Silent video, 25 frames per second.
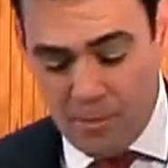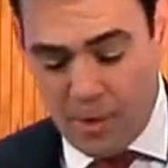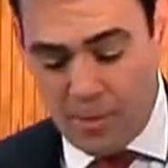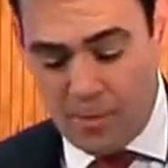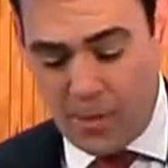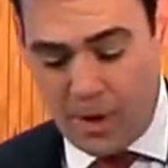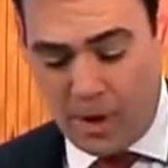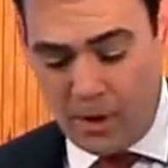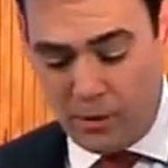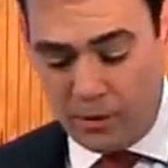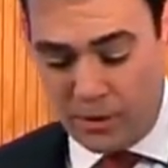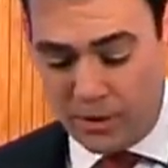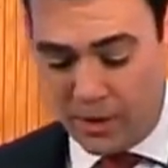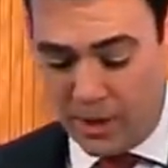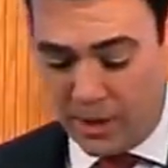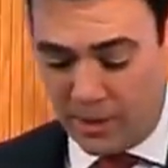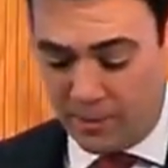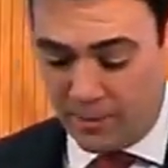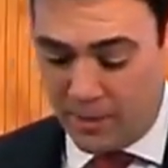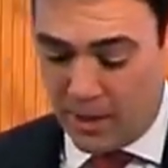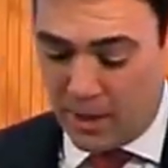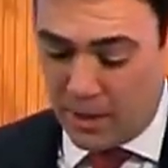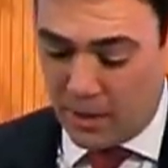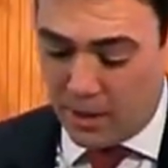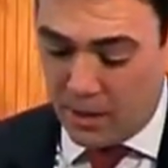am
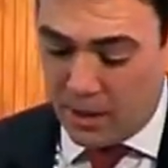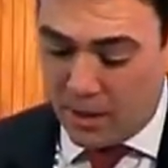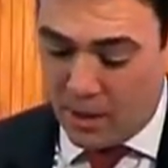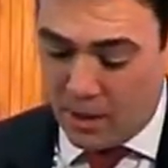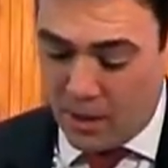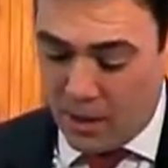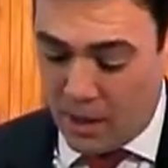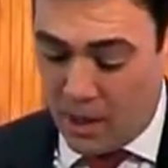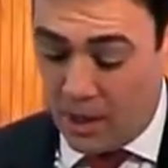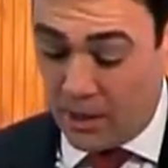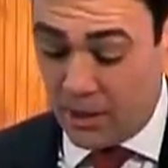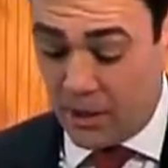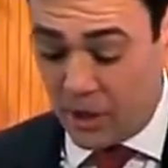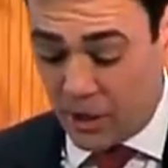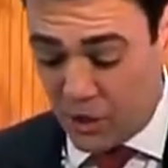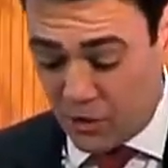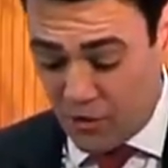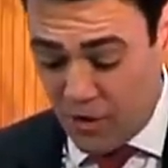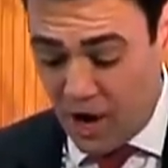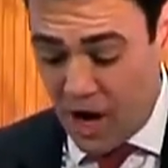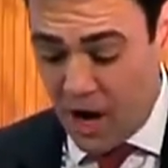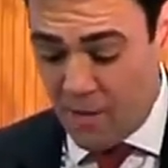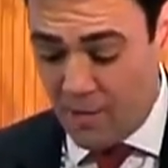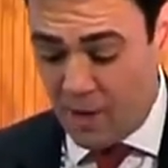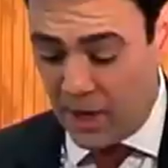proposing and
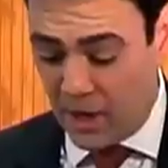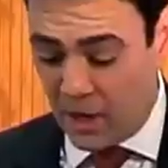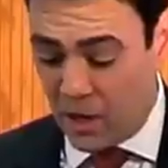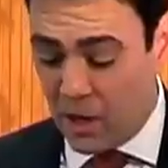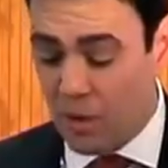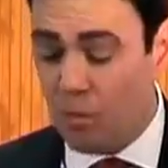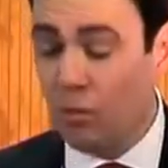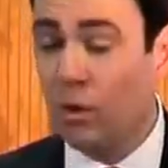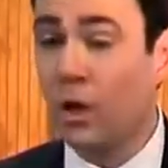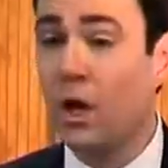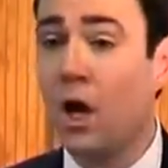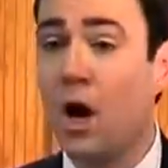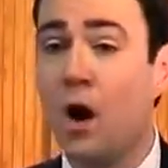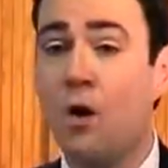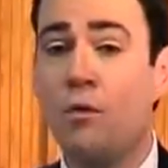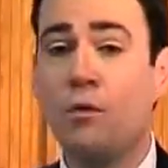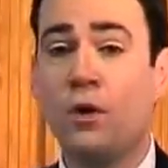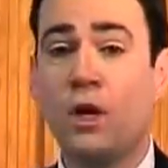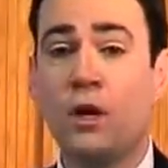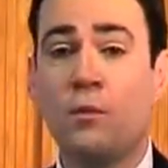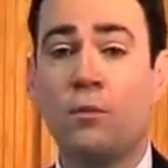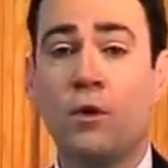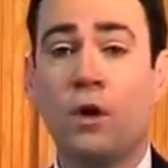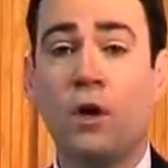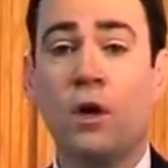describing will
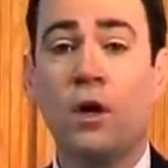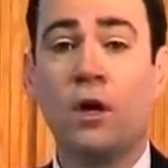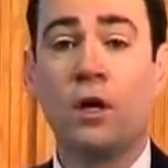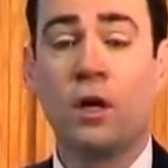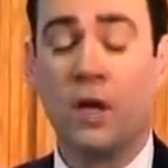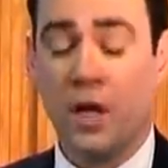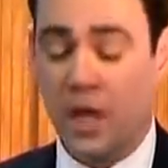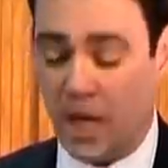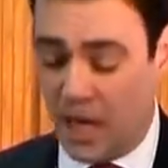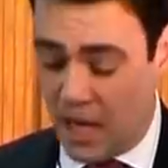only work